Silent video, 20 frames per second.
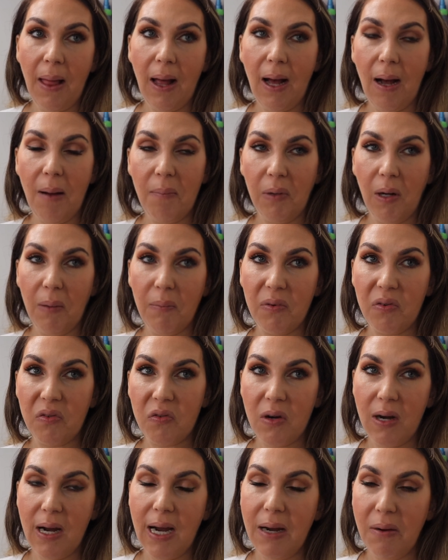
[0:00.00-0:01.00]
Number
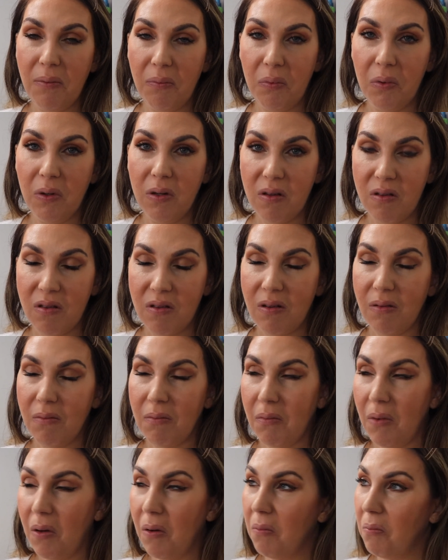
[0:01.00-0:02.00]
3 was
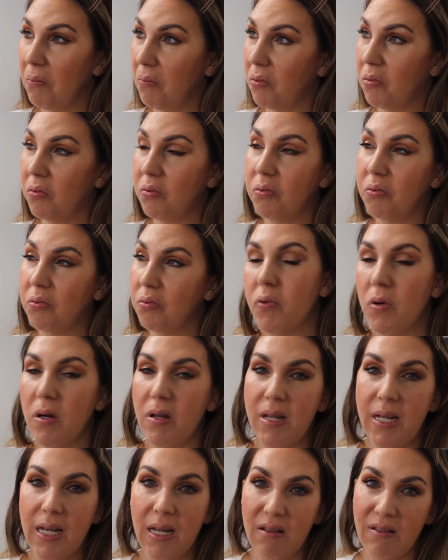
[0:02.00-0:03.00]

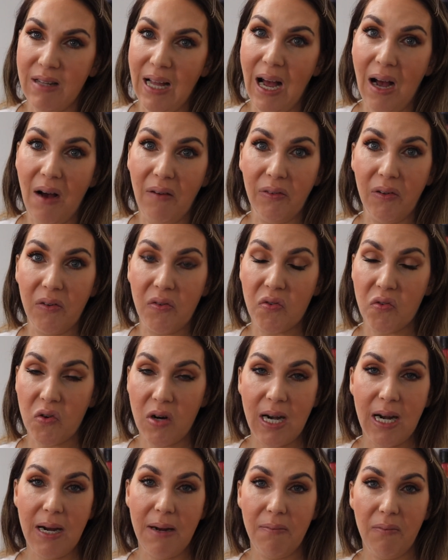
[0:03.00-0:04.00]
prettiest out of the
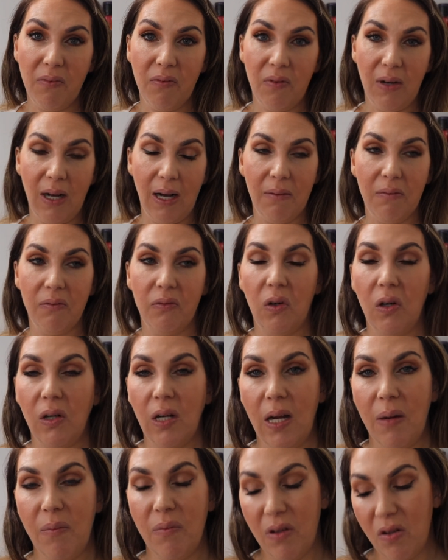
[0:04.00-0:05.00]
3
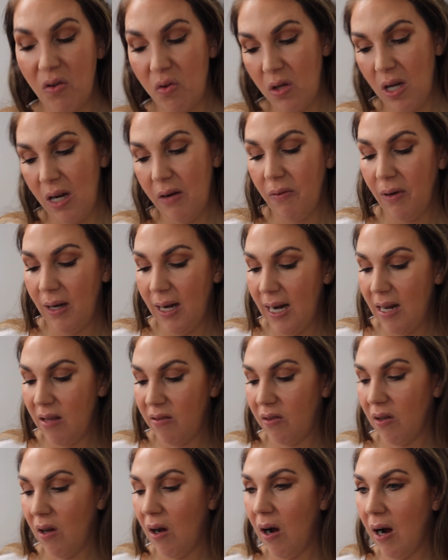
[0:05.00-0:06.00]
volumes that she
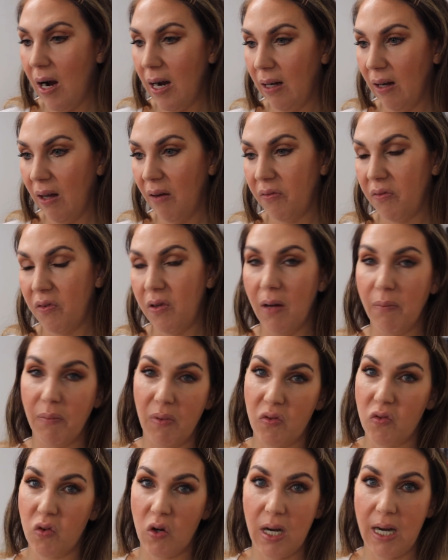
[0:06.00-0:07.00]
released. I loved
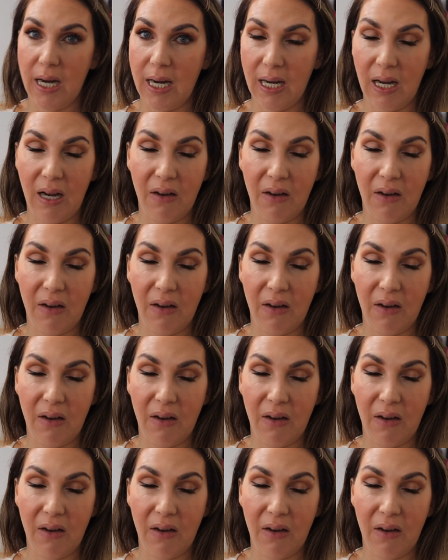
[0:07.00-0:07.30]
number 3.